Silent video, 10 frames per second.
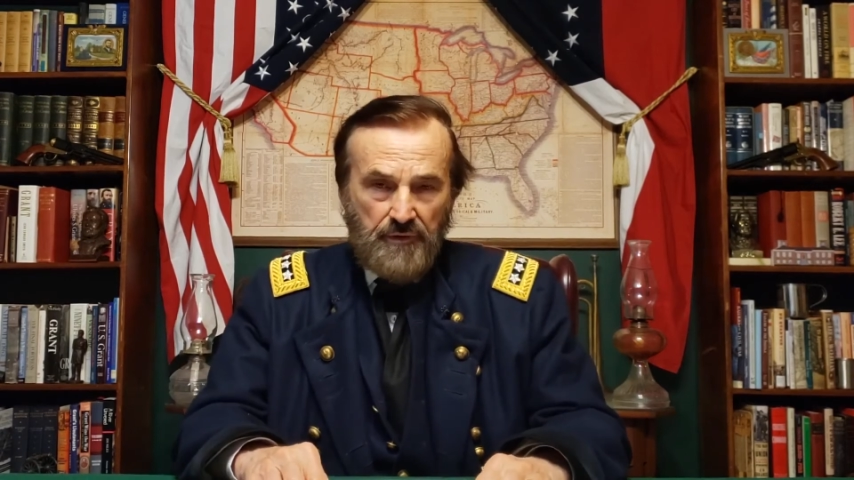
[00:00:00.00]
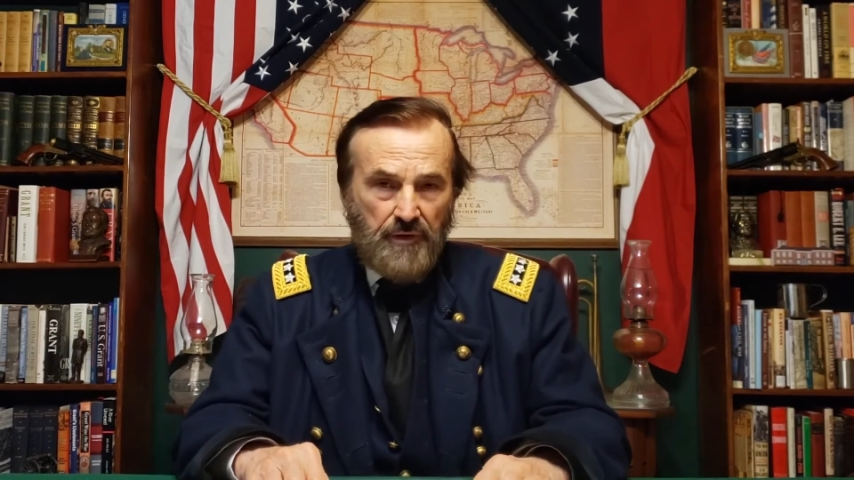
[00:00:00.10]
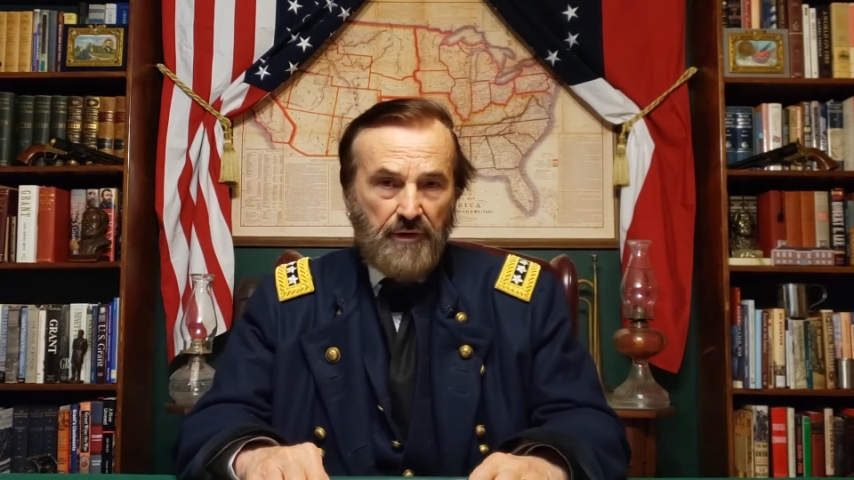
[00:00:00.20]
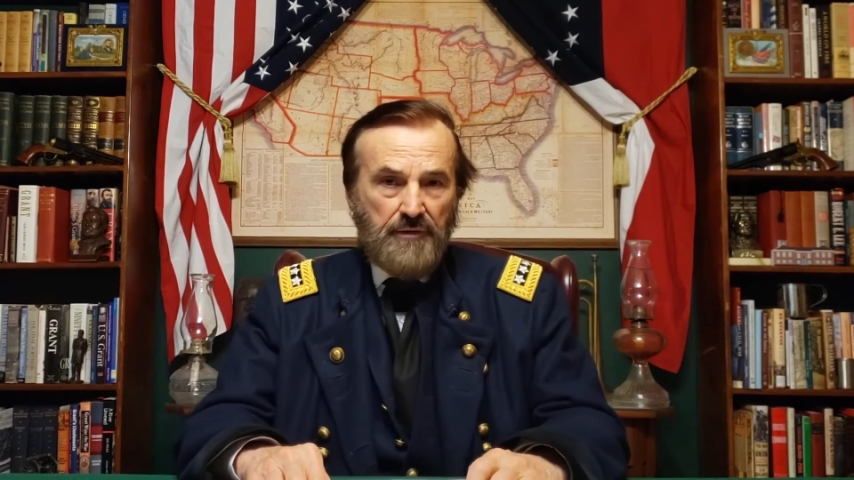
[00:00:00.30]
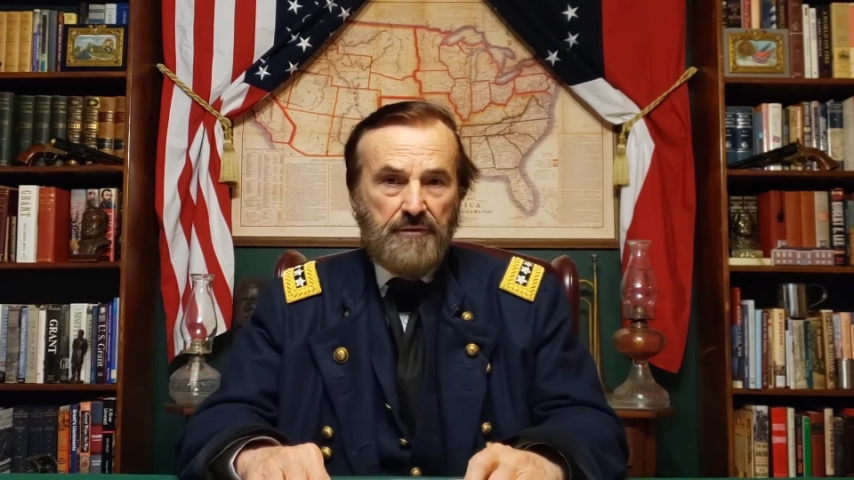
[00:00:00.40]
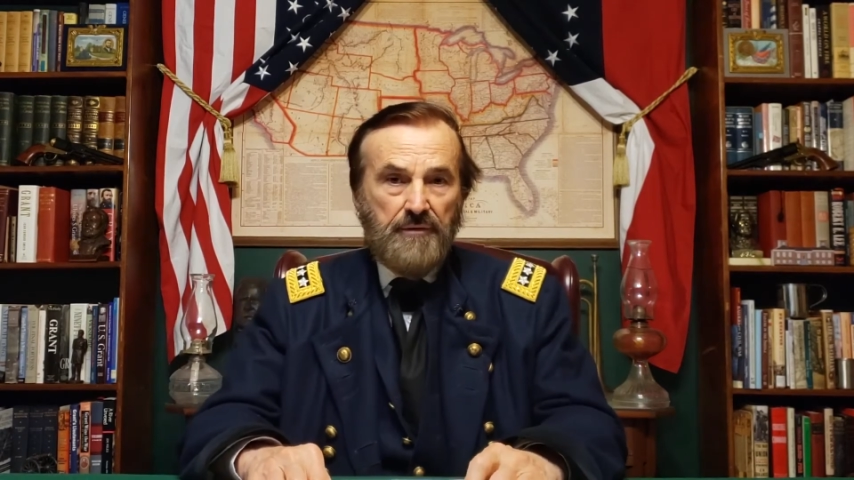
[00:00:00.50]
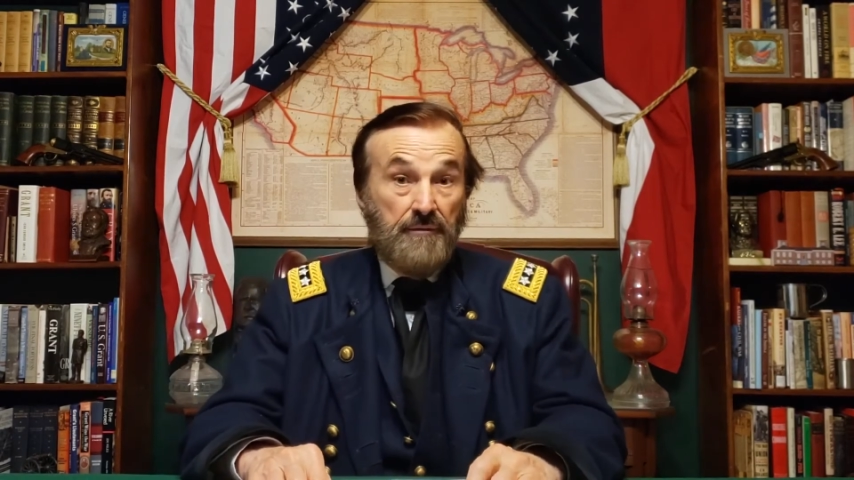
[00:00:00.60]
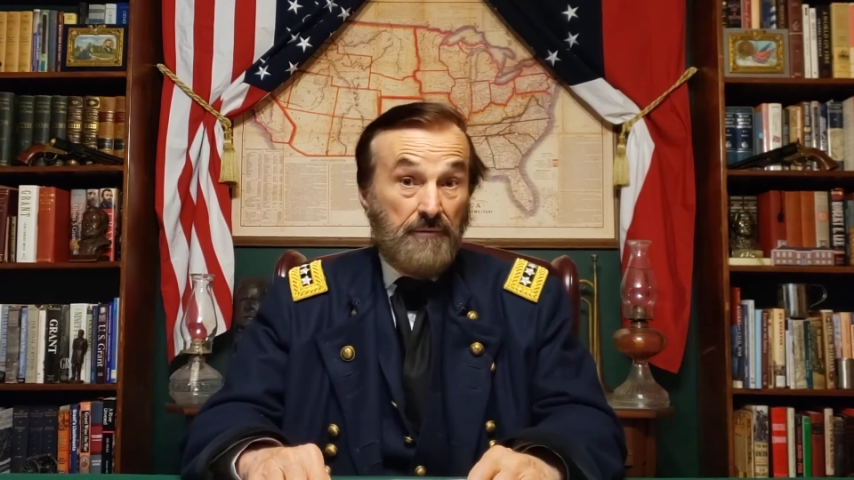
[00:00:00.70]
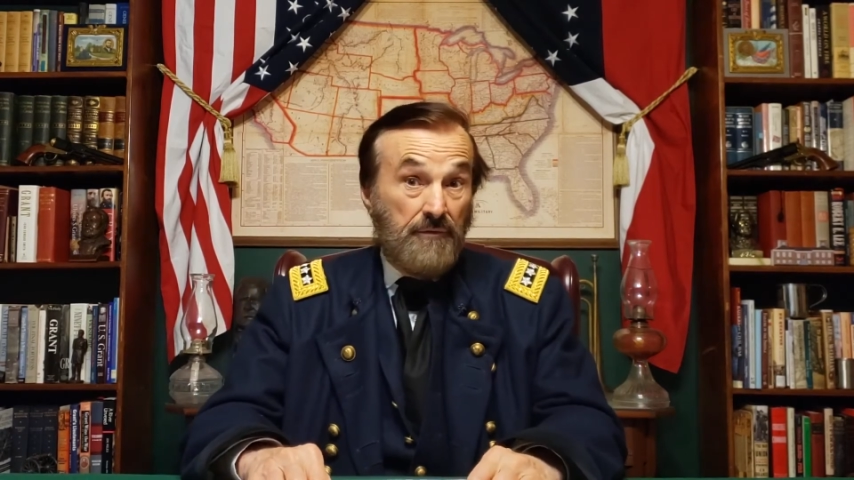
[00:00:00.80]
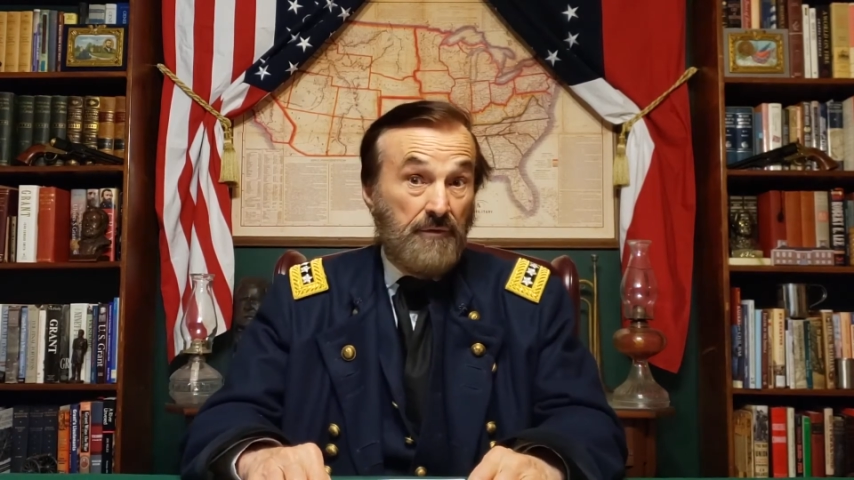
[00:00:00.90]

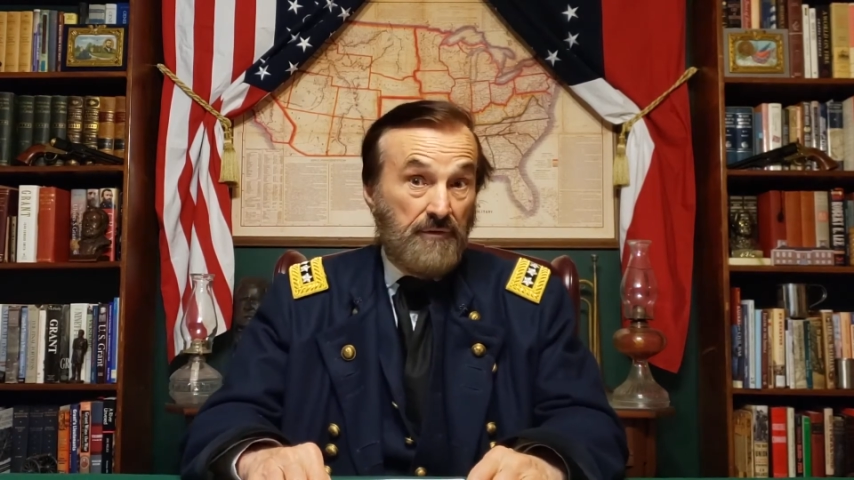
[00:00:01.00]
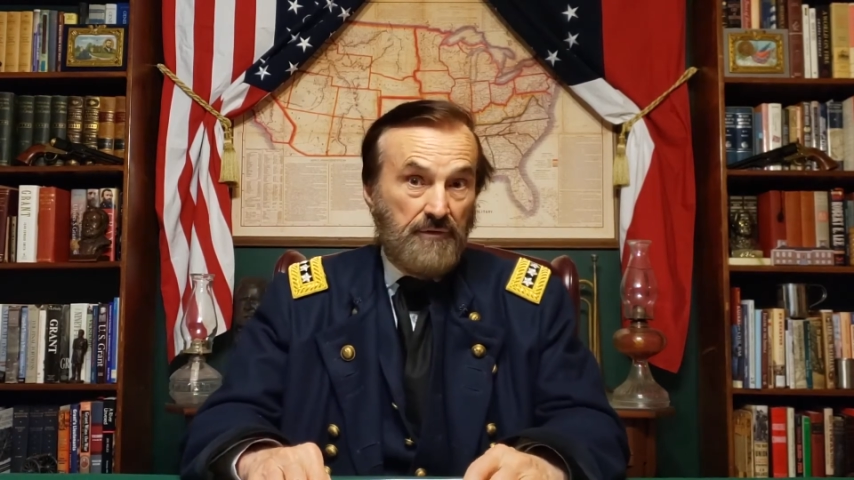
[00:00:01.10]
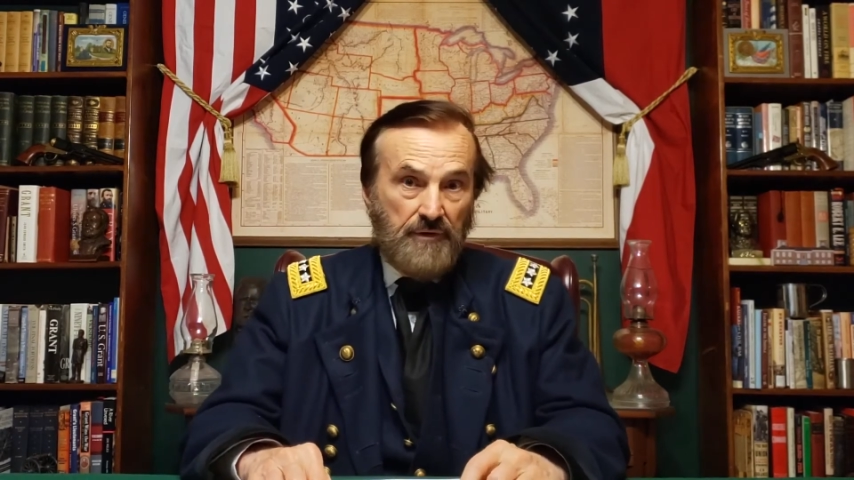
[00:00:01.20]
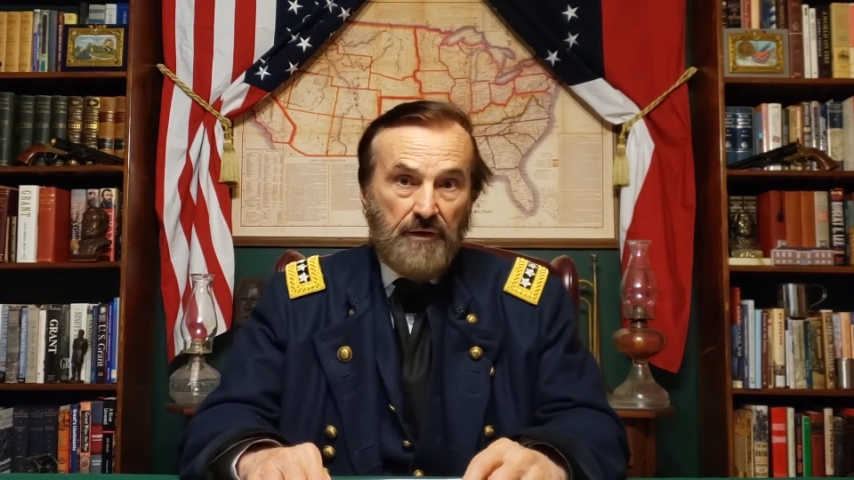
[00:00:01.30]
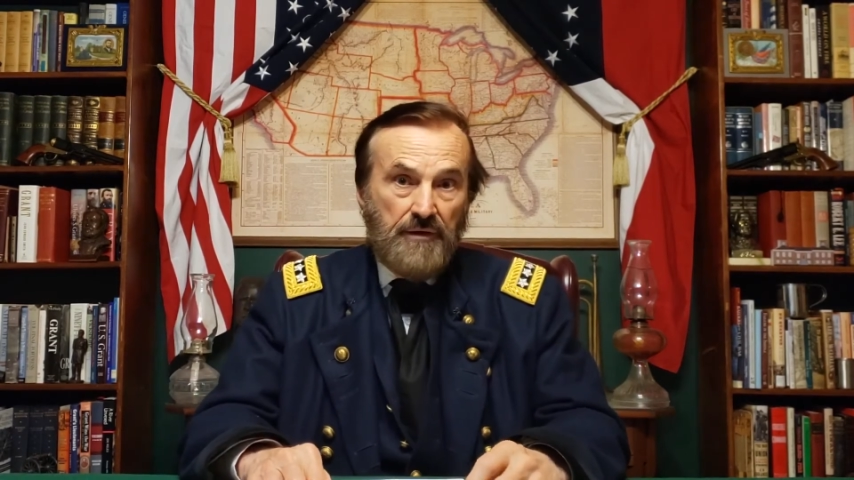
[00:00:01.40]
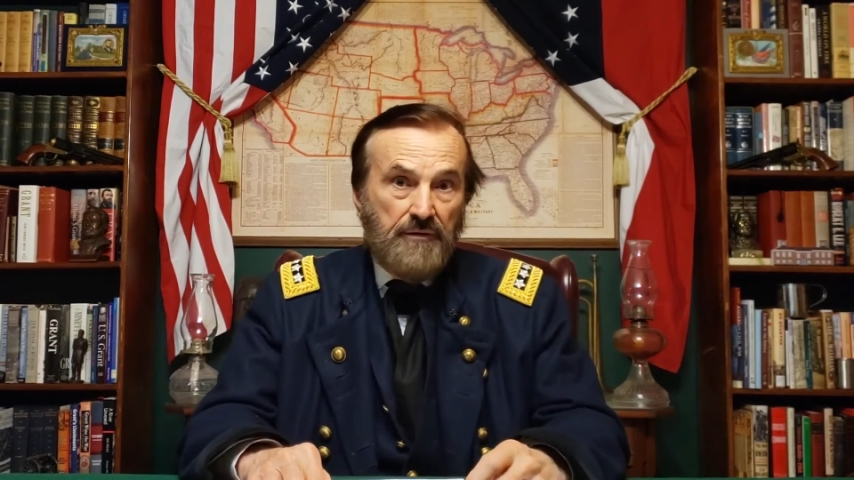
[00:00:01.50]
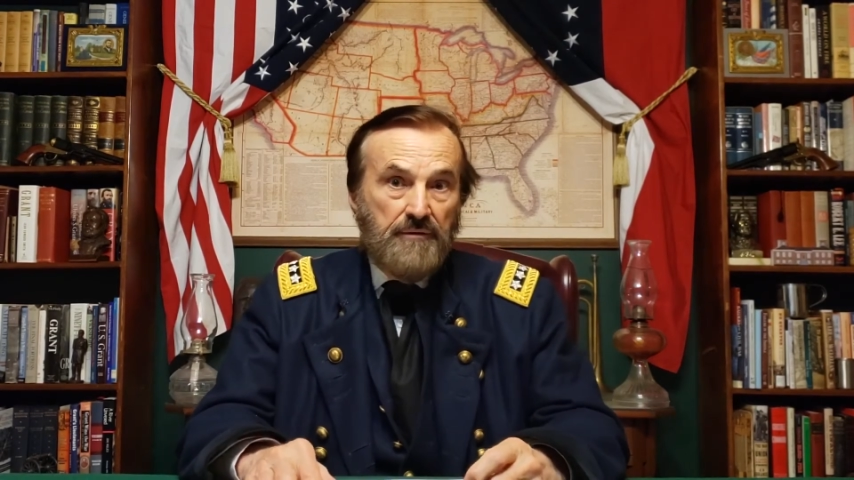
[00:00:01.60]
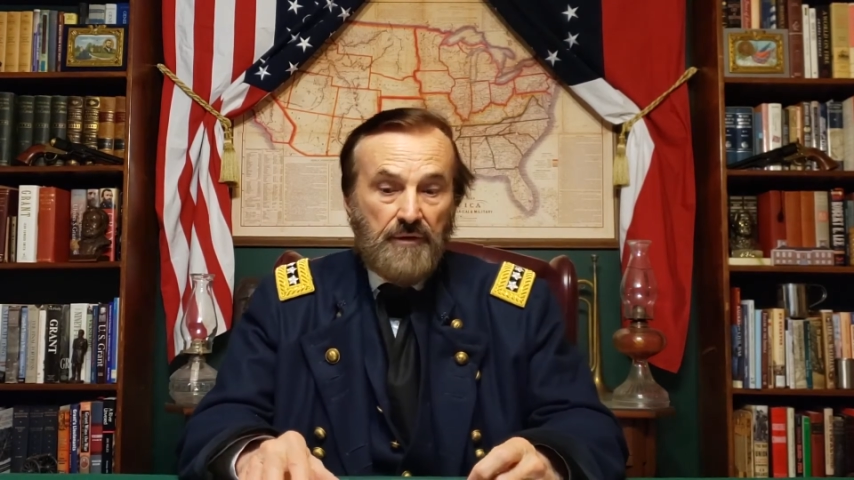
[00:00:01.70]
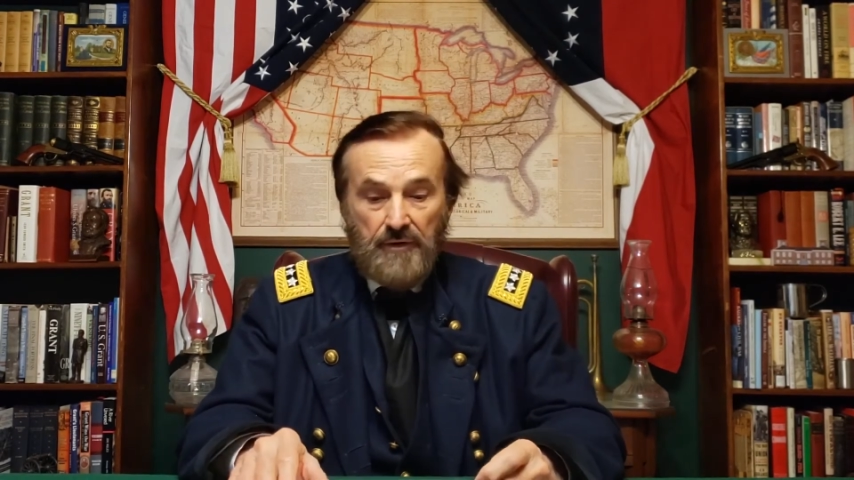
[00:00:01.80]
1868.